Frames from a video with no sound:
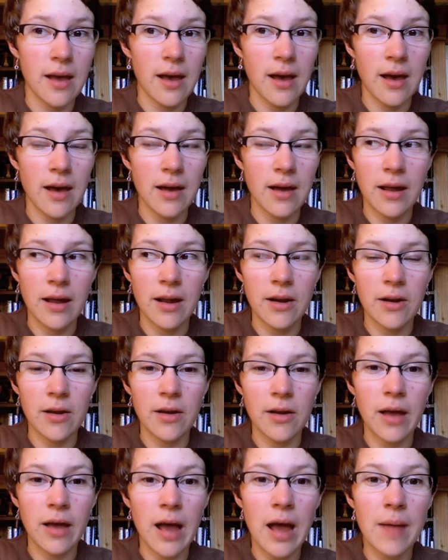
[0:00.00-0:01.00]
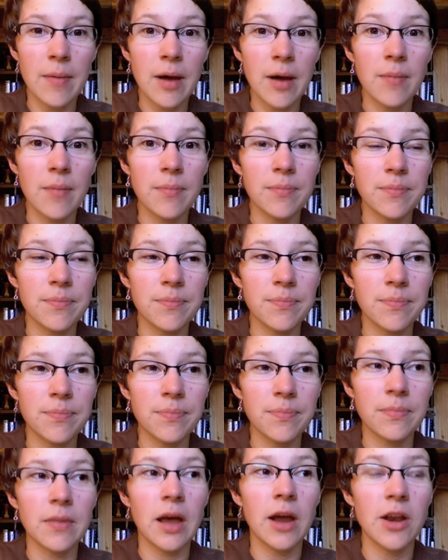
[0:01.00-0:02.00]
I don't know.
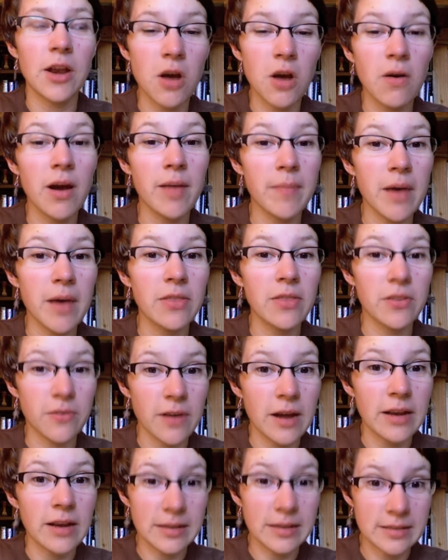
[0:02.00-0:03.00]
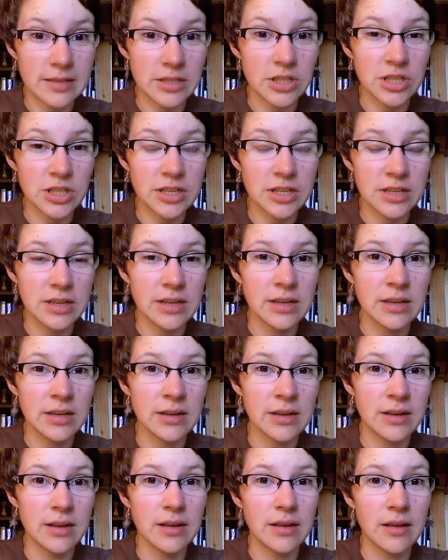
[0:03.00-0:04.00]
I know I made the right decision.
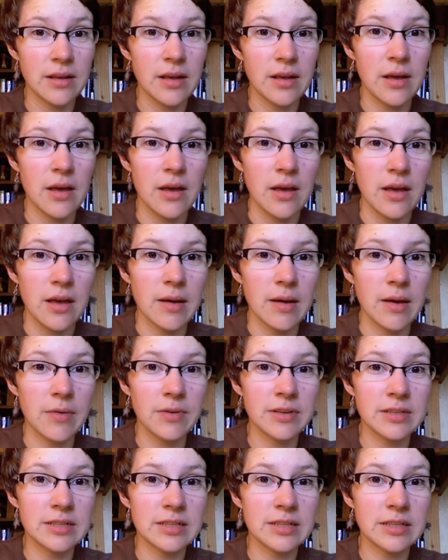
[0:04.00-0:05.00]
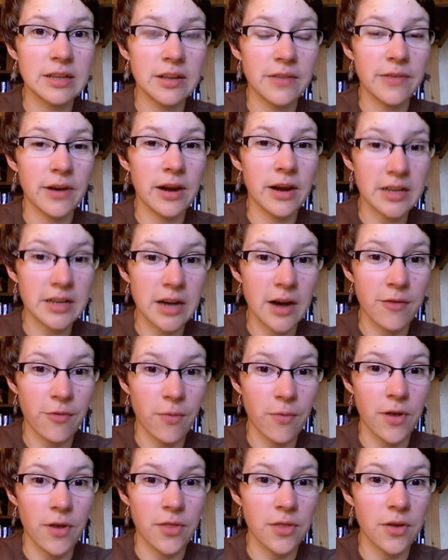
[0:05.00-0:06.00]
It was still a very tough
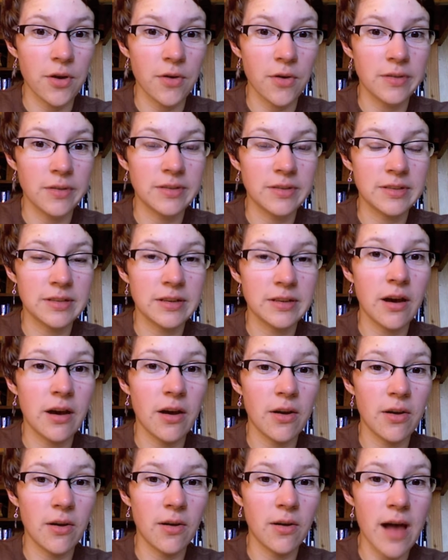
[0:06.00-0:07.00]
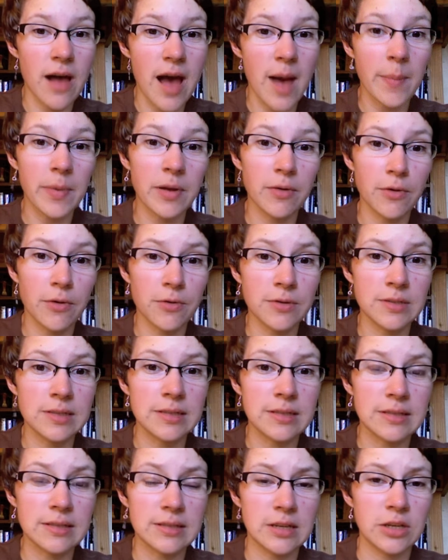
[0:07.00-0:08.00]
one, though. It's not all happy
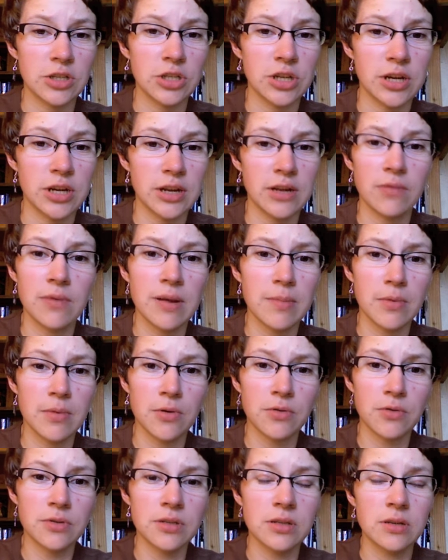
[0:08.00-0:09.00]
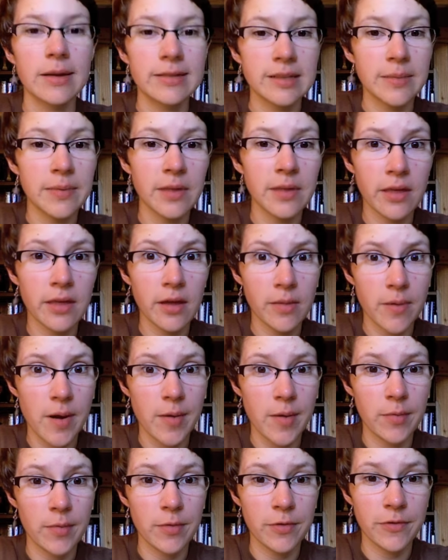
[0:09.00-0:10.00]
roses and sunshine and rainbows. Something that I'll
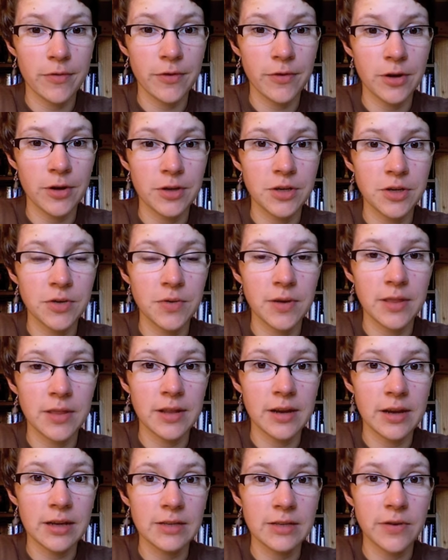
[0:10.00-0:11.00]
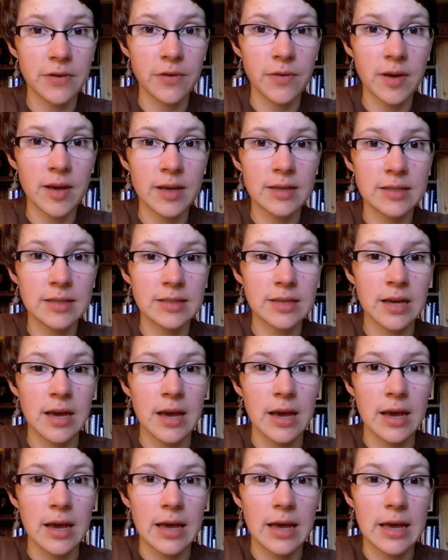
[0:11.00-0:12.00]
probably refer to in the next few weeks
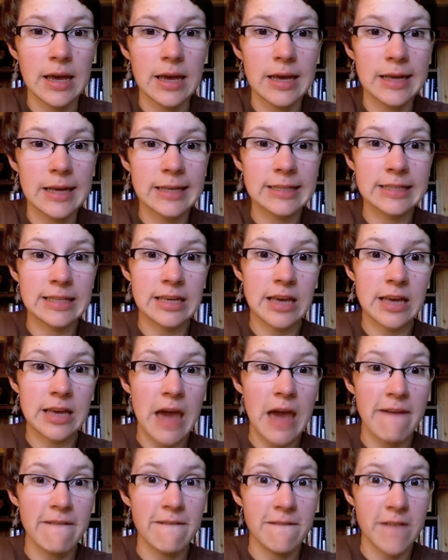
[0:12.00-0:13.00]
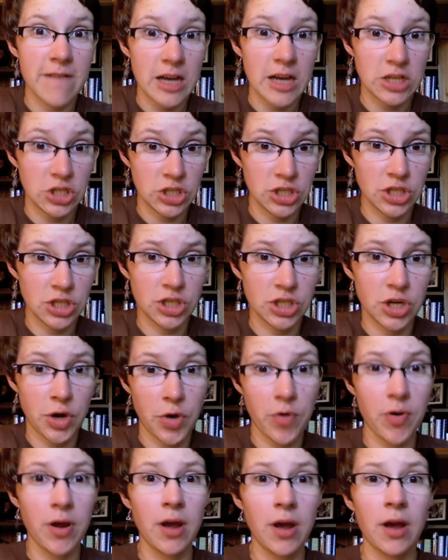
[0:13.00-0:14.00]
is the fashion show.